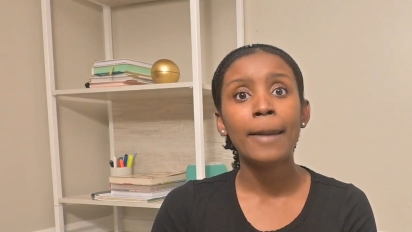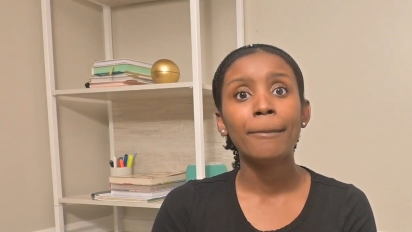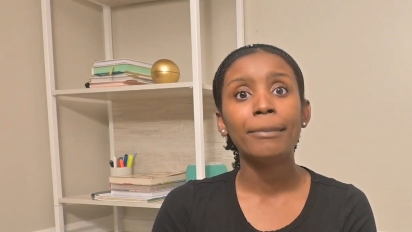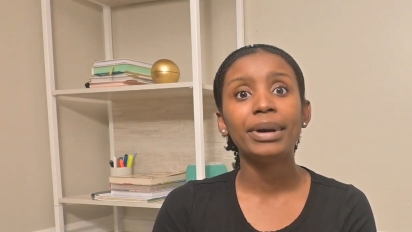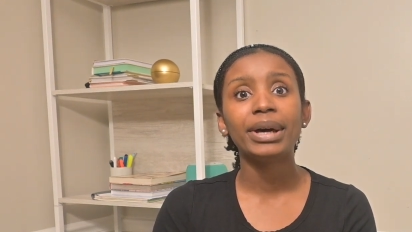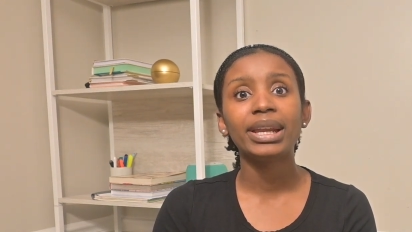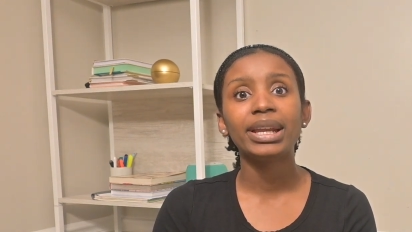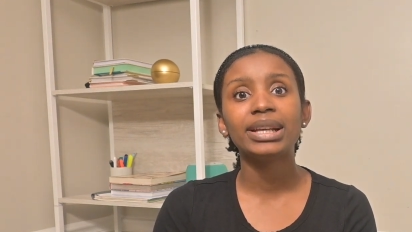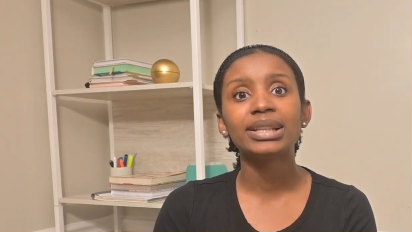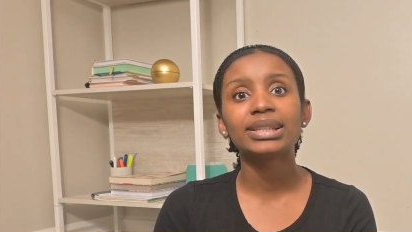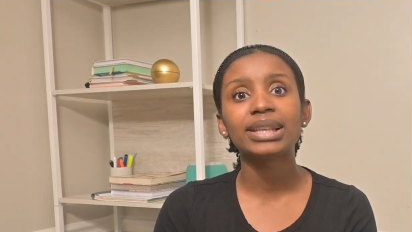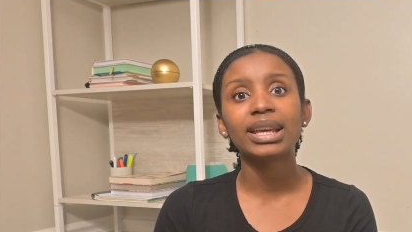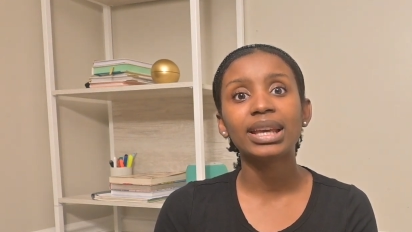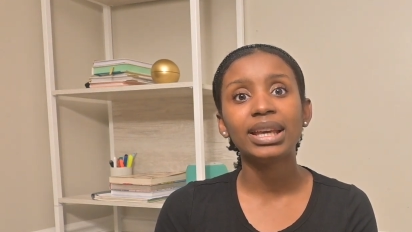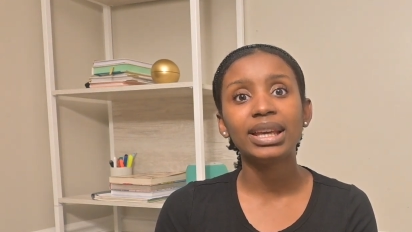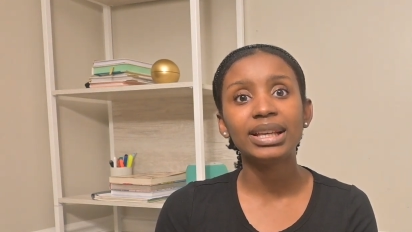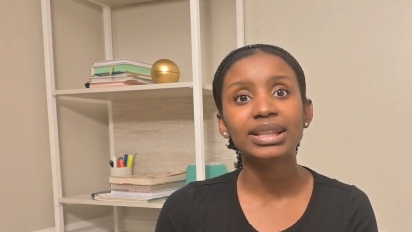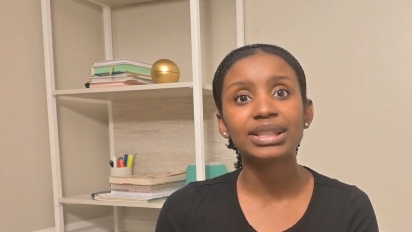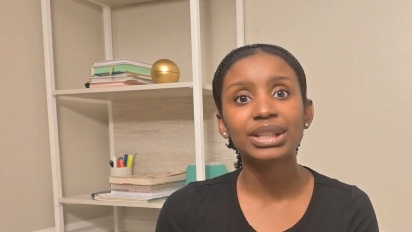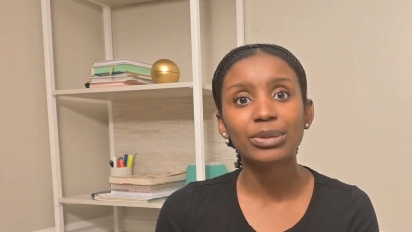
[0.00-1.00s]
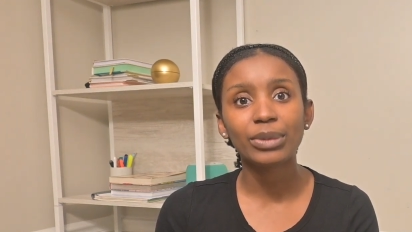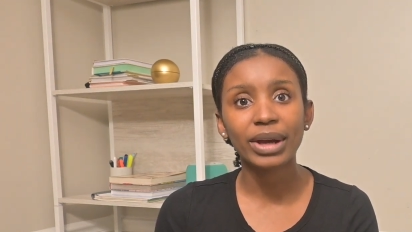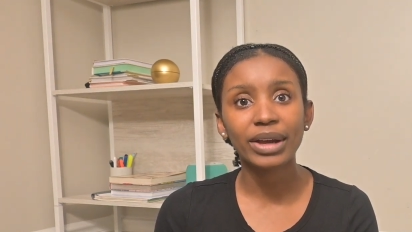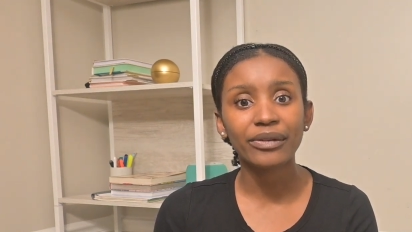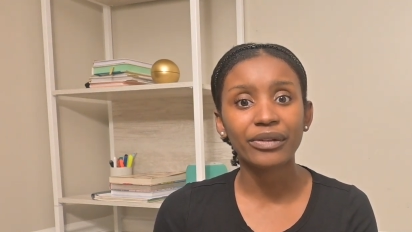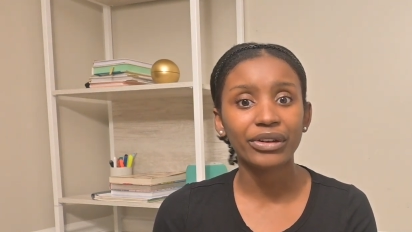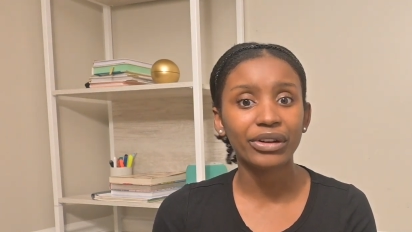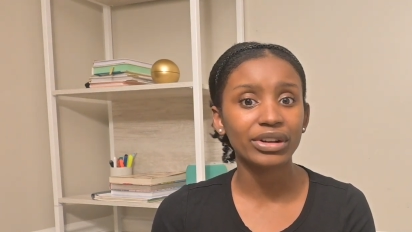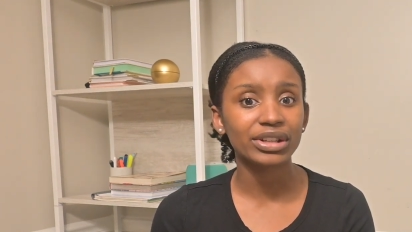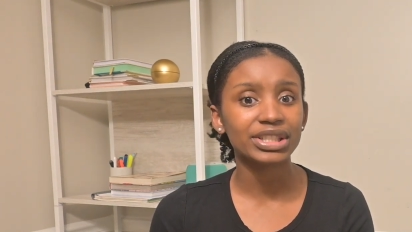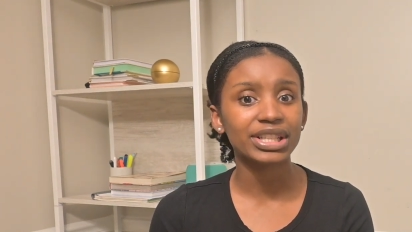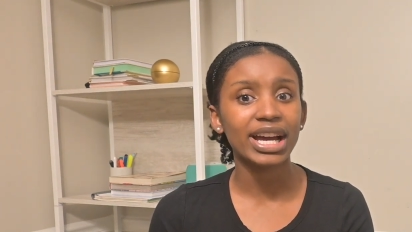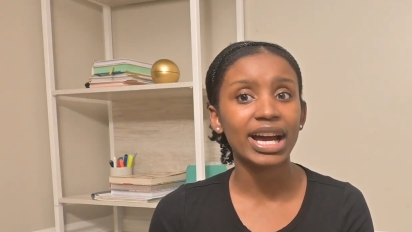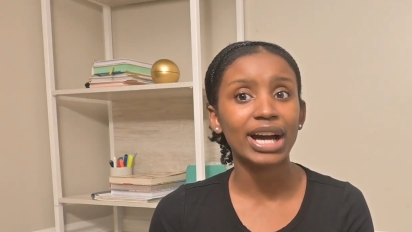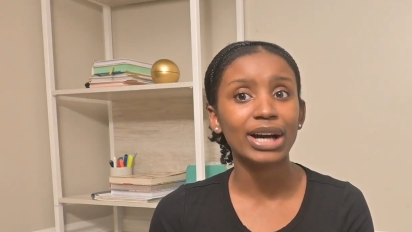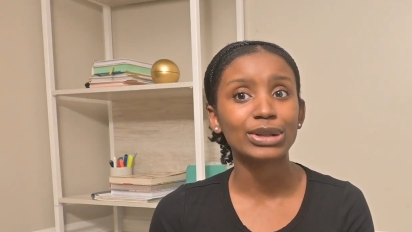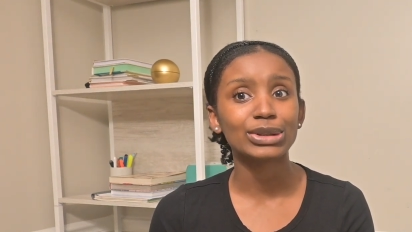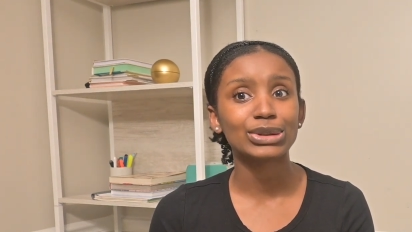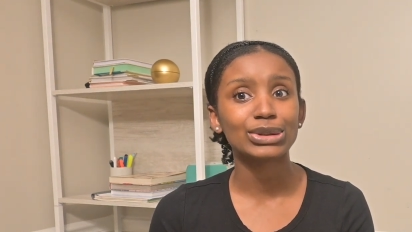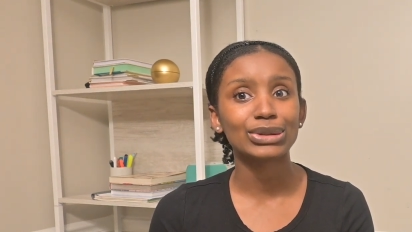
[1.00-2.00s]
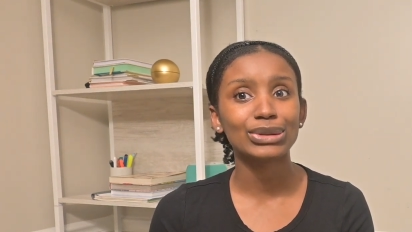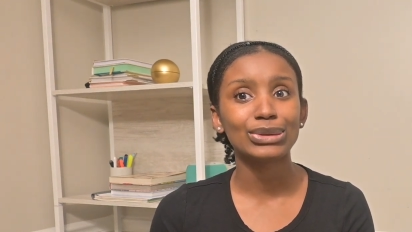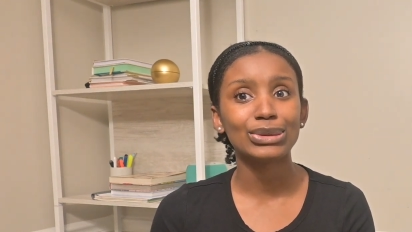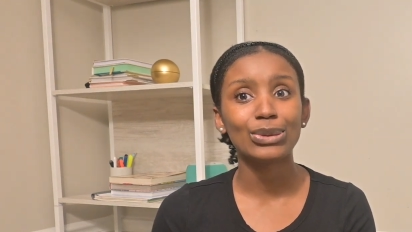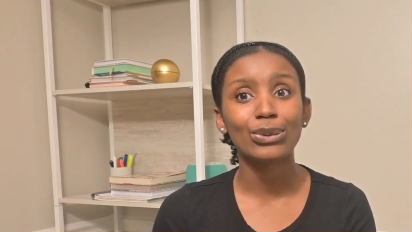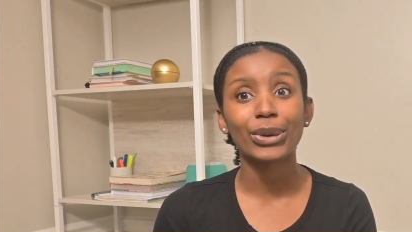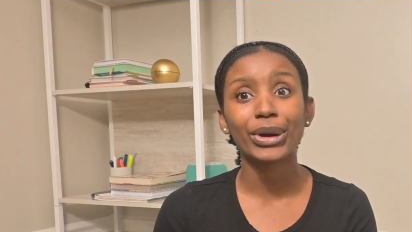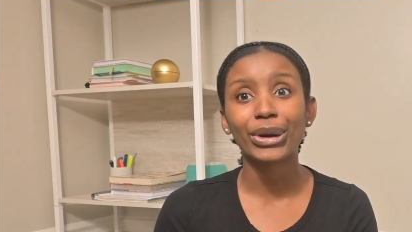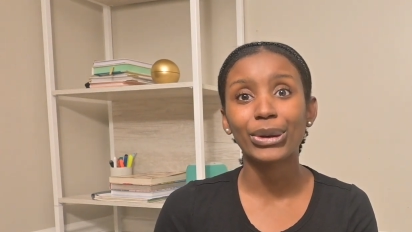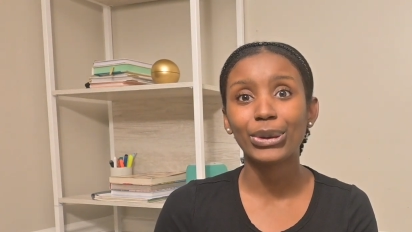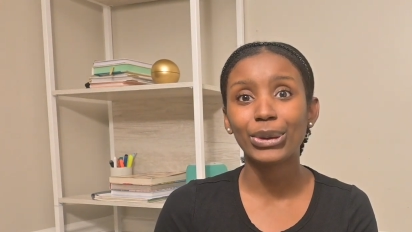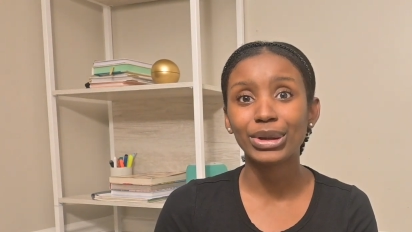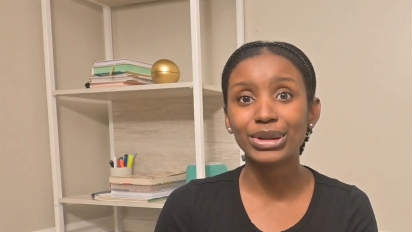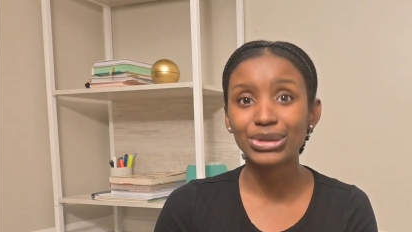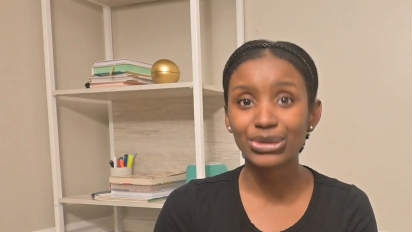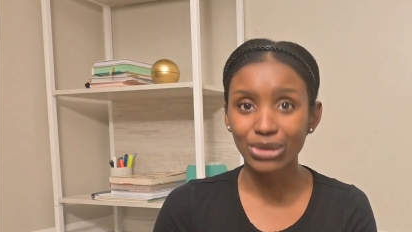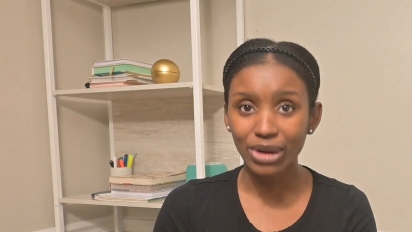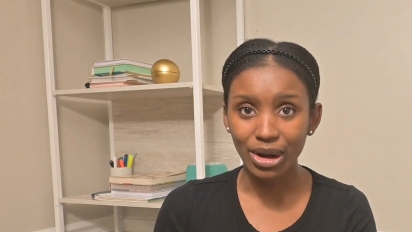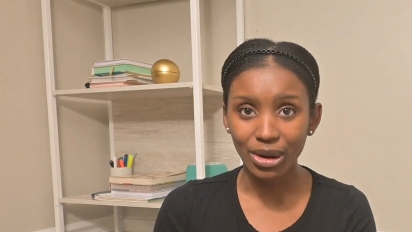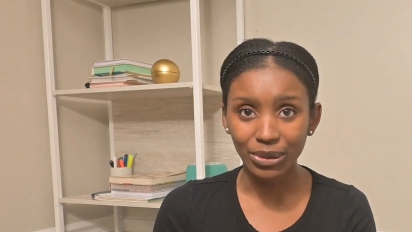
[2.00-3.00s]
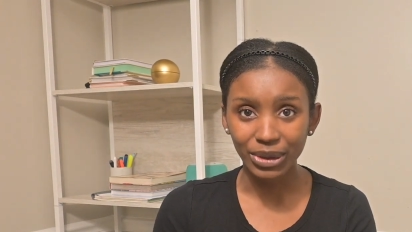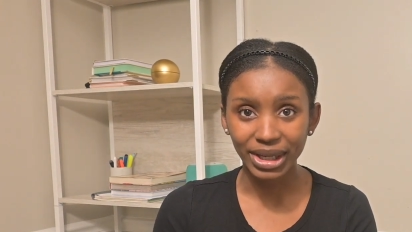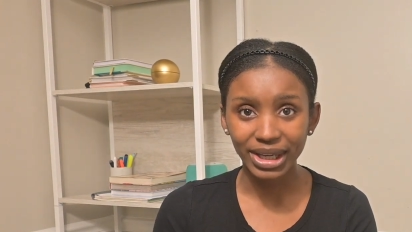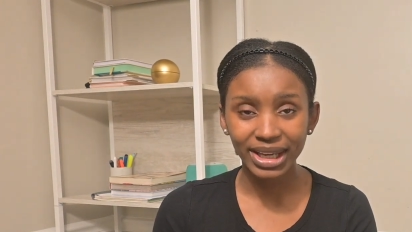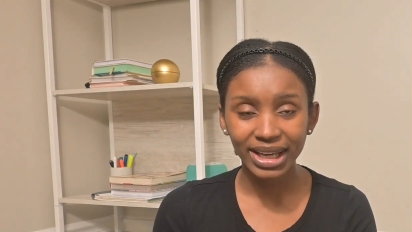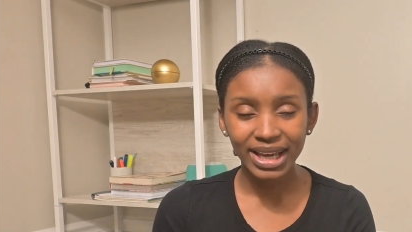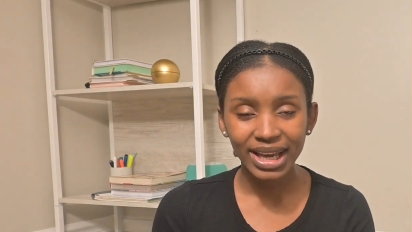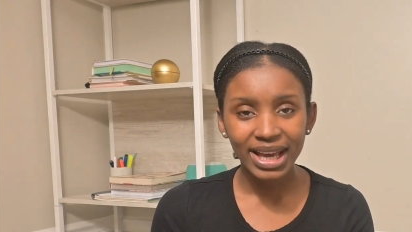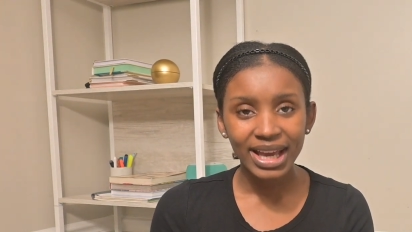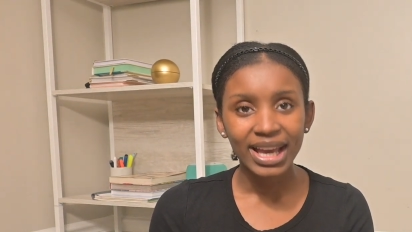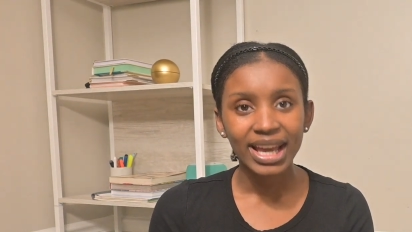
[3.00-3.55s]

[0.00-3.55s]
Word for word: But it's an easy way for your child to work on drawing.